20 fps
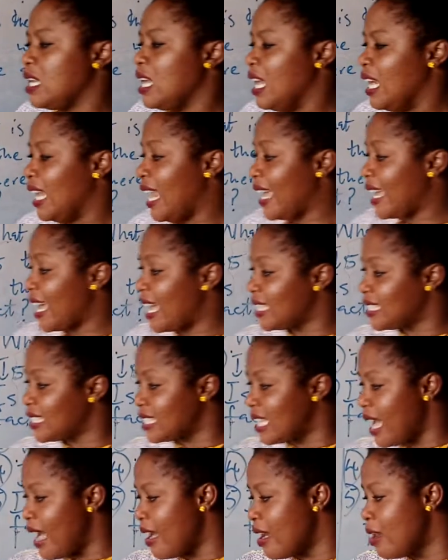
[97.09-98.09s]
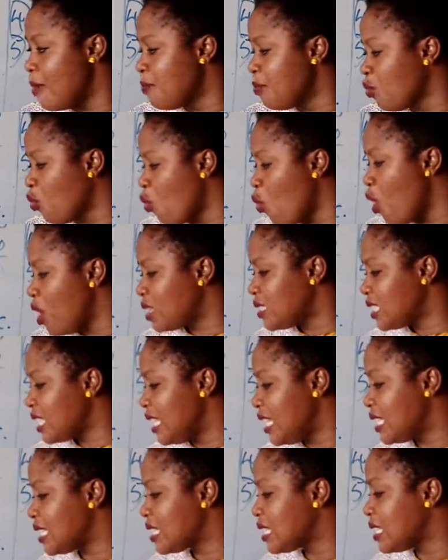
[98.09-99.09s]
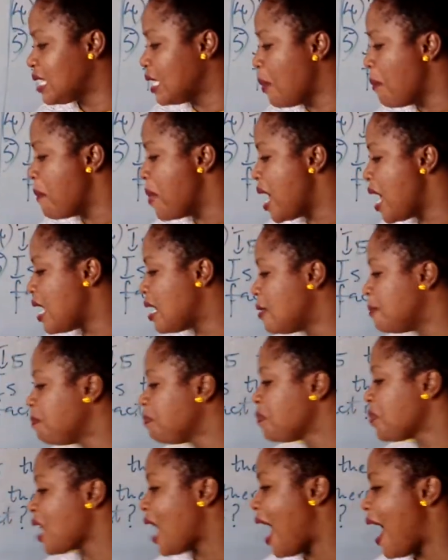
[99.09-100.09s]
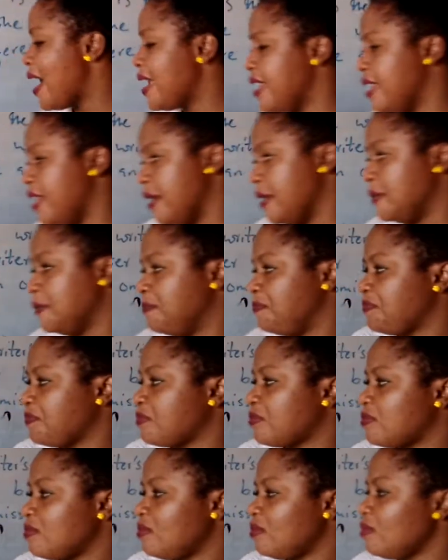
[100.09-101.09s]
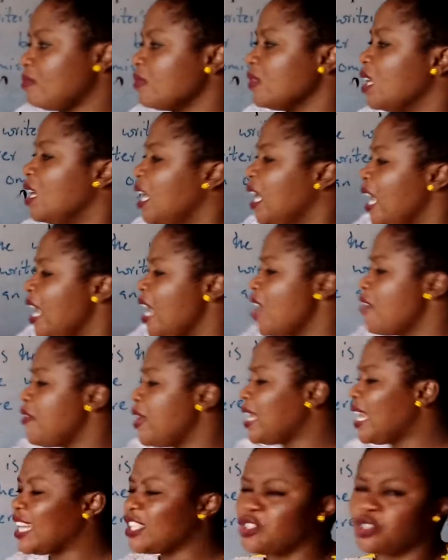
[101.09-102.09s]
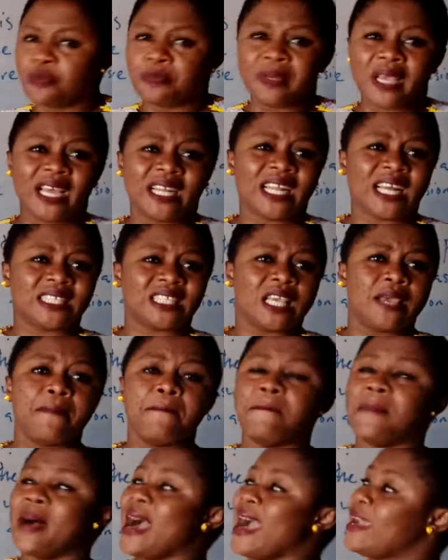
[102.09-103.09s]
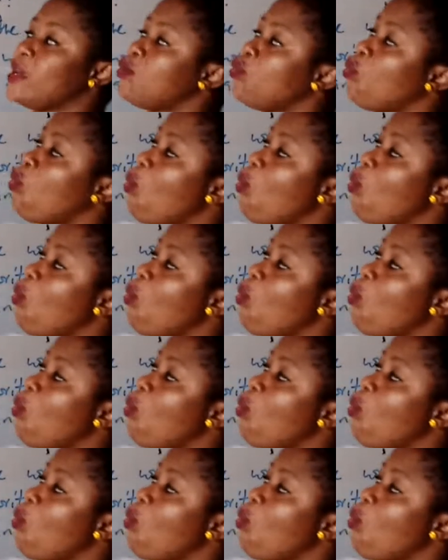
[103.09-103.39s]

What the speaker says: Like I said, what is the main idea? A reader should bear that in mind